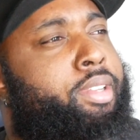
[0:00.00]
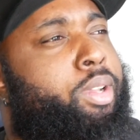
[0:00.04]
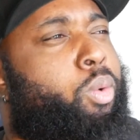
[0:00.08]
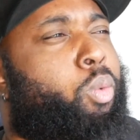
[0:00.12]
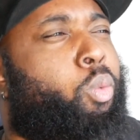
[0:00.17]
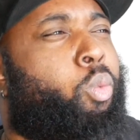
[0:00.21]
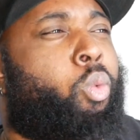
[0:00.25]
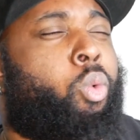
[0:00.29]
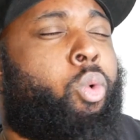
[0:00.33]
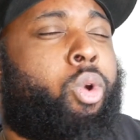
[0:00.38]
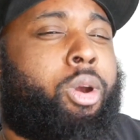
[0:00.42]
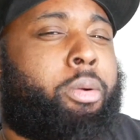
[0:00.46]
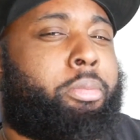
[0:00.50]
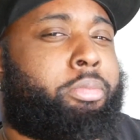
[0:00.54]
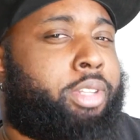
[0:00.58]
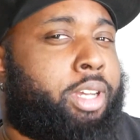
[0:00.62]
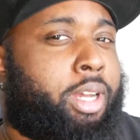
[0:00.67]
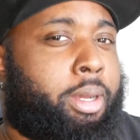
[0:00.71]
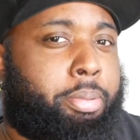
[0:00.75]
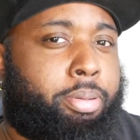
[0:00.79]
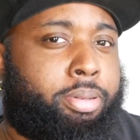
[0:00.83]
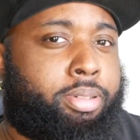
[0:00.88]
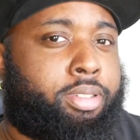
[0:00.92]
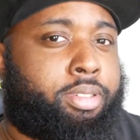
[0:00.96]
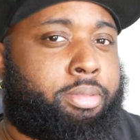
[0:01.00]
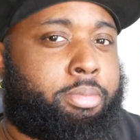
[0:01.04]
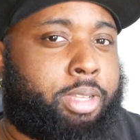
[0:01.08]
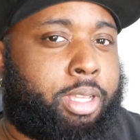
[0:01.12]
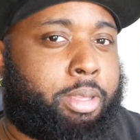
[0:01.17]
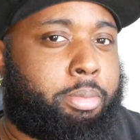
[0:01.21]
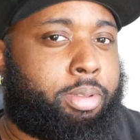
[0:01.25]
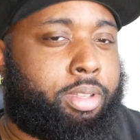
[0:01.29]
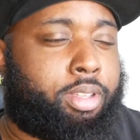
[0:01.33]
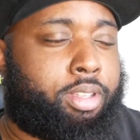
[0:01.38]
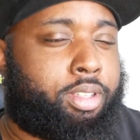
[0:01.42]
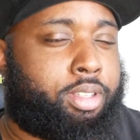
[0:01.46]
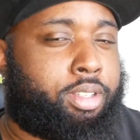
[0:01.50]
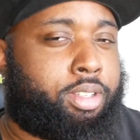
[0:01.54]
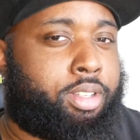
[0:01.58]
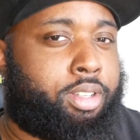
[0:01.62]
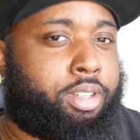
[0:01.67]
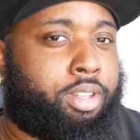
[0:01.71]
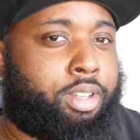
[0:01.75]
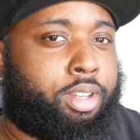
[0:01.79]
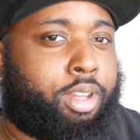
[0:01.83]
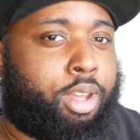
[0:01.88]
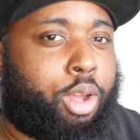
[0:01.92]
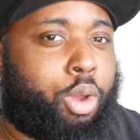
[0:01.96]
warmed up to
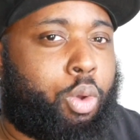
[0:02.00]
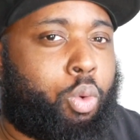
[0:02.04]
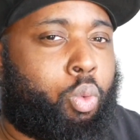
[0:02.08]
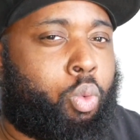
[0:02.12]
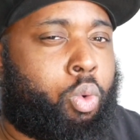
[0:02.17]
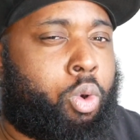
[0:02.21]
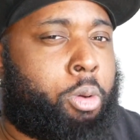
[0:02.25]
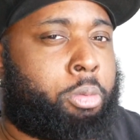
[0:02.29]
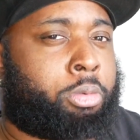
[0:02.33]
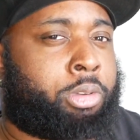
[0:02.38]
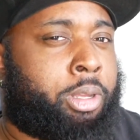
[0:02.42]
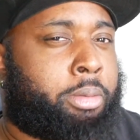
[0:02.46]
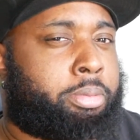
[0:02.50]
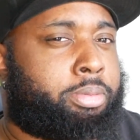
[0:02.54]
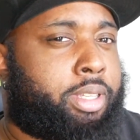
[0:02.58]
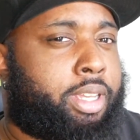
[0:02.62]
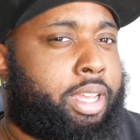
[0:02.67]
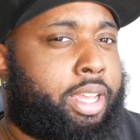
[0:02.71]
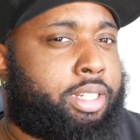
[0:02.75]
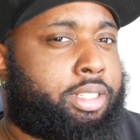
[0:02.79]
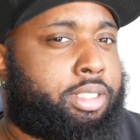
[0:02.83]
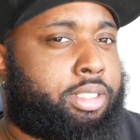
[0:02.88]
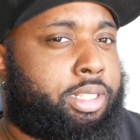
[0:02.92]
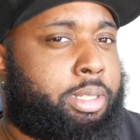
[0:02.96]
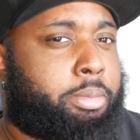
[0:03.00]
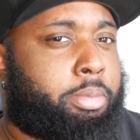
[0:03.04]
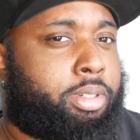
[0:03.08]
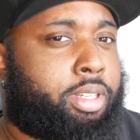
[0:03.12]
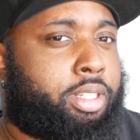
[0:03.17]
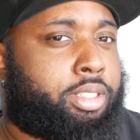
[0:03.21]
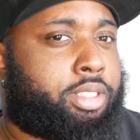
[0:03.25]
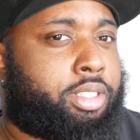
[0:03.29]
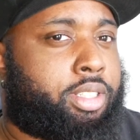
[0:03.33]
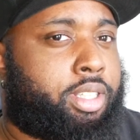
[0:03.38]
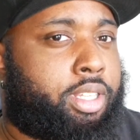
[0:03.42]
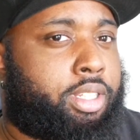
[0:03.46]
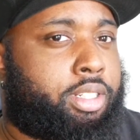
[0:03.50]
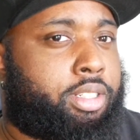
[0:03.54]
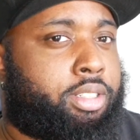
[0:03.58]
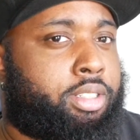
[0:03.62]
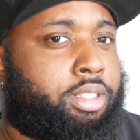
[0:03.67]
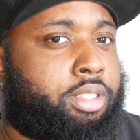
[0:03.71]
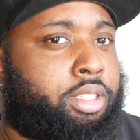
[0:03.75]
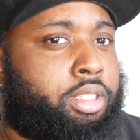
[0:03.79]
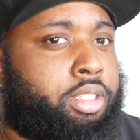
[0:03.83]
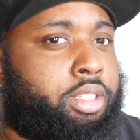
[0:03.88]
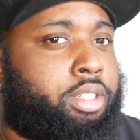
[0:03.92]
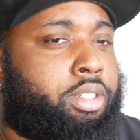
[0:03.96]
Askeladd because of that.
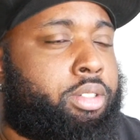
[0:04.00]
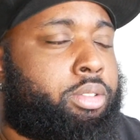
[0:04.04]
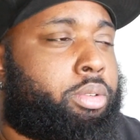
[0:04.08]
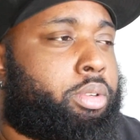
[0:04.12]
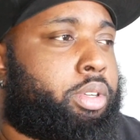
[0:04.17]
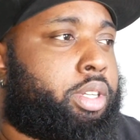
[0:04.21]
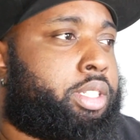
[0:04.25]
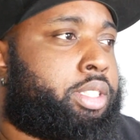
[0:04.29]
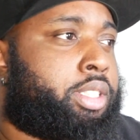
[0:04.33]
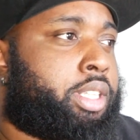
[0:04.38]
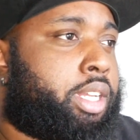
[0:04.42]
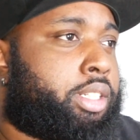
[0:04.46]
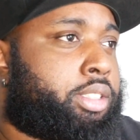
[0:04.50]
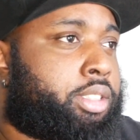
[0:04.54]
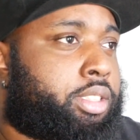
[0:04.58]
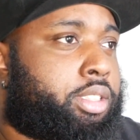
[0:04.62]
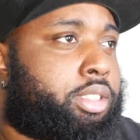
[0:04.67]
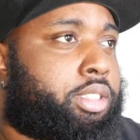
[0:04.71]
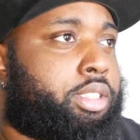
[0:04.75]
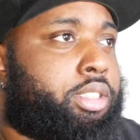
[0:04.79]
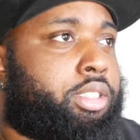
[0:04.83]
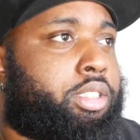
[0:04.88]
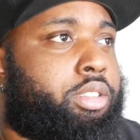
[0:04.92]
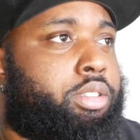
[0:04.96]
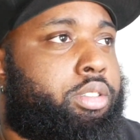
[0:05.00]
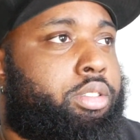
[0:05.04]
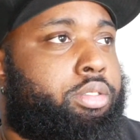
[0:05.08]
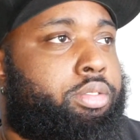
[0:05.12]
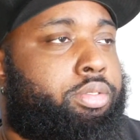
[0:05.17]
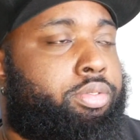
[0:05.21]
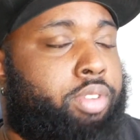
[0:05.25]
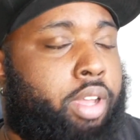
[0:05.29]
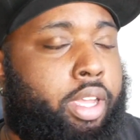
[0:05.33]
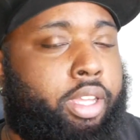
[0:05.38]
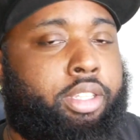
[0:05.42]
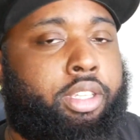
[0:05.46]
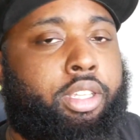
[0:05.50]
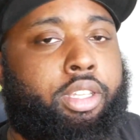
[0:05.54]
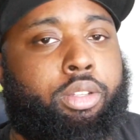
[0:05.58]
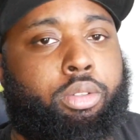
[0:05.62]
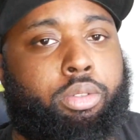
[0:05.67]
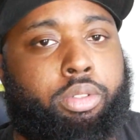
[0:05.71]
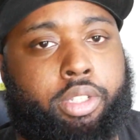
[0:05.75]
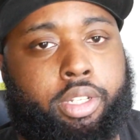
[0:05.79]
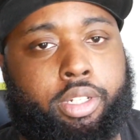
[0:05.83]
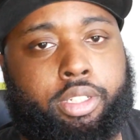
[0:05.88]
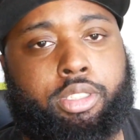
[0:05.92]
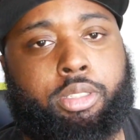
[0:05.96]
Or he's not just this Viking who
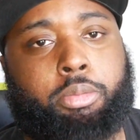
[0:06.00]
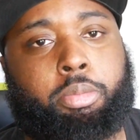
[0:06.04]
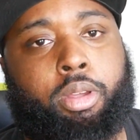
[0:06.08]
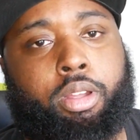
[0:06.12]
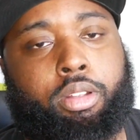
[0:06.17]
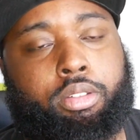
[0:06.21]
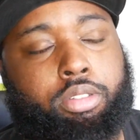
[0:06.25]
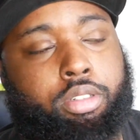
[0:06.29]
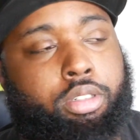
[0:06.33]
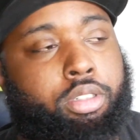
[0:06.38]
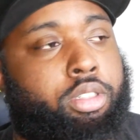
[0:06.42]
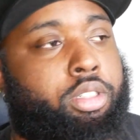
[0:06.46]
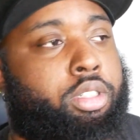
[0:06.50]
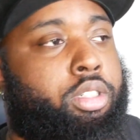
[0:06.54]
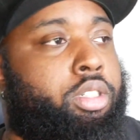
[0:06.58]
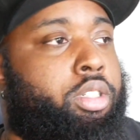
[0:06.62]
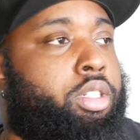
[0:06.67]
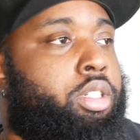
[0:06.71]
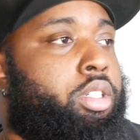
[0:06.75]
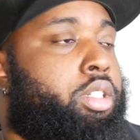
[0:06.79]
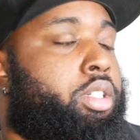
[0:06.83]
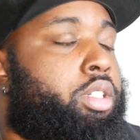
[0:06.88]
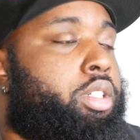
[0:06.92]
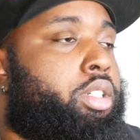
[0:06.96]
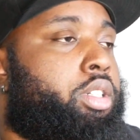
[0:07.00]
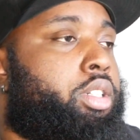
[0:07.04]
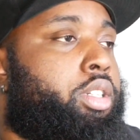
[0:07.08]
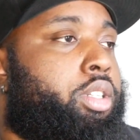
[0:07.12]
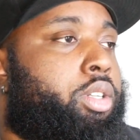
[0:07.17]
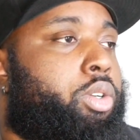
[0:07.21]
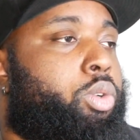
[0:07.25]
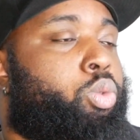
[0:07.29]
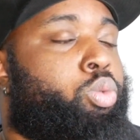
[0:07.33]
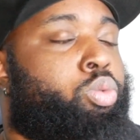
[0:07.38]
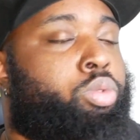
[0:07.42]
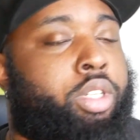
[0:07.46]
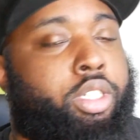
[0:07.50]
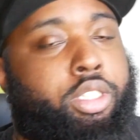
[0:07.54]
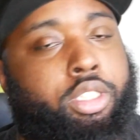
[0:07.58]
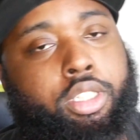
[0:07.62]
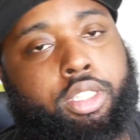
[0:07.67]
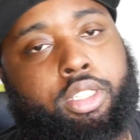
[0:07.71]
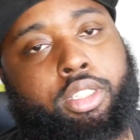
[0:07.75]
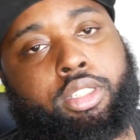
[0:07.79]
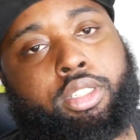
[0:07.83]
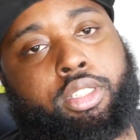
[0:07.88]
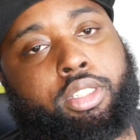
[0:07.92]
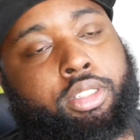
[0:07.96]
cares about, you know,
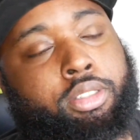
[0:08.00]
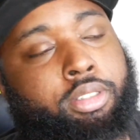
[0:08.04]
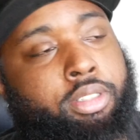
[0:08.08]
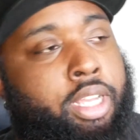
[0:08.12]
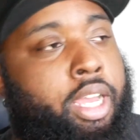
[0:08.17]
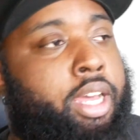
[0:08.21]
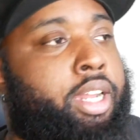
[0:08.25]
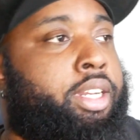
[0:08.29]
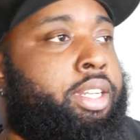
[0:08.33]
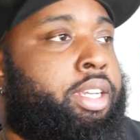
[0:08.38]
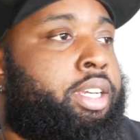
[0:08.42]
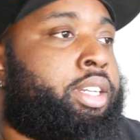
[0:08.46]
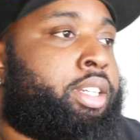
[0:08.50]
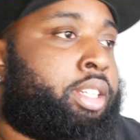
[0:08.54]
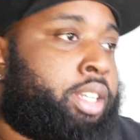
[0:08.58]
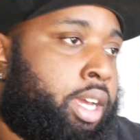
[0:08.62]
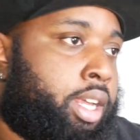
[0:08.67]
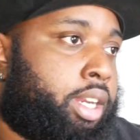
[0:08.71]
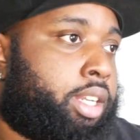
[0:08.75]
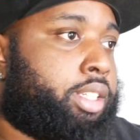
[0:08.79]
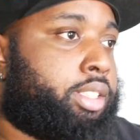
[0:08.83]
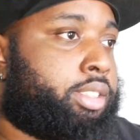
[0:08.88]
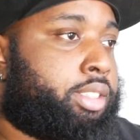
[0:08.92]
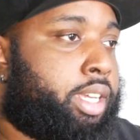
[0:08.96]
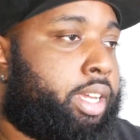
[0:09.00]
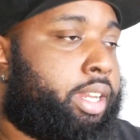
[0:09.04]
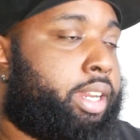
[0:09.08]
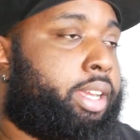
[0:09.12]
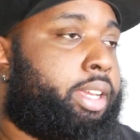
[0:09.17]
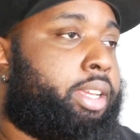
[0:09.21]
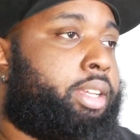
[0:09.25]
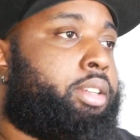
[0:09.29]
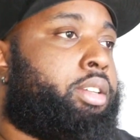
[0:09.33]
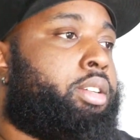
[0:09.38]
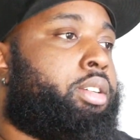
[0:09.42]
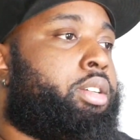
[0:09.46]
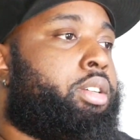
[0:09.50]
riches and yada, yada, yada. He's got a